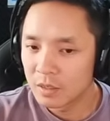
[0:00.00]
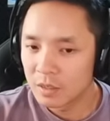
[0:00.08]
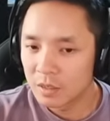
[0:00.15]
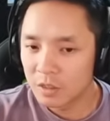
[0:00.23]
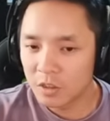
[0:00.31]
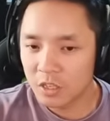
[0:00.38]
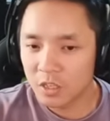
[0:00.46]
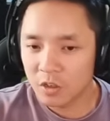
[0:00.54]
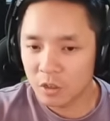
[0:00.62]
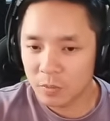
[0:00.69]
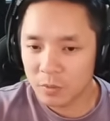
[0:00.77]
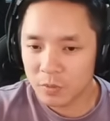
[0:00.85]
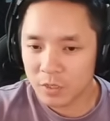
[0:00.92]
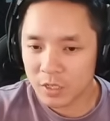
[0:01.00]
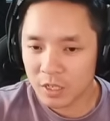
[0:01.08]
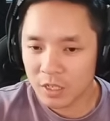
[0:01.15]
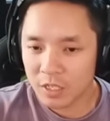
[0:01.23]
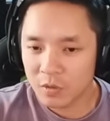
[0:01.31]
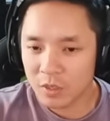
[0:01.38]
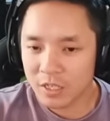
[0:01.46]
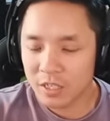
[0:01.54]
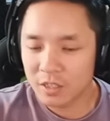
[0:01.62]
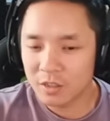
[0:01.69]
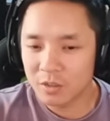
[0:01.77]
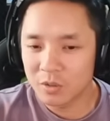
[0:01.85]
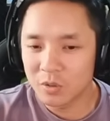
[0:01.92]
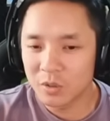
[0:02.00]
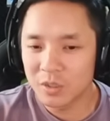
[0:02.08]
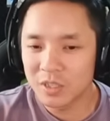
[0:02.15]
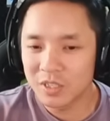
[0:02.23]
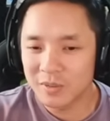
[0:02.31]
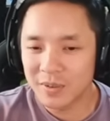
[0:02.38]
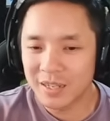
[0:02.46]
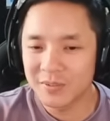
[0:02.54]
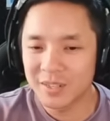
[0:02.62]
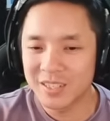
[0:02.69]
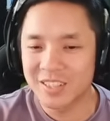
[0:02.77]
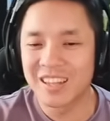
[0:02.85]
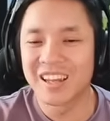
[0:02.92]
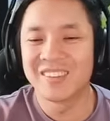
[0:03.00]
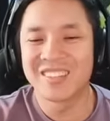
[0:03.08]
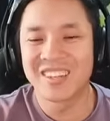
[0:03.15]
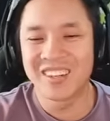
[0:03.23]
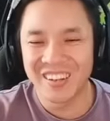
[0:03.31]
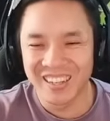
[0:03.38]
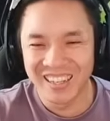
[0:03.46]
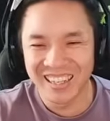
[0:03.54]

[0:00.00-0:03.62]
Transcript: You think you opened with Scar like twice out of the whole 20s? Magnemite just loves you.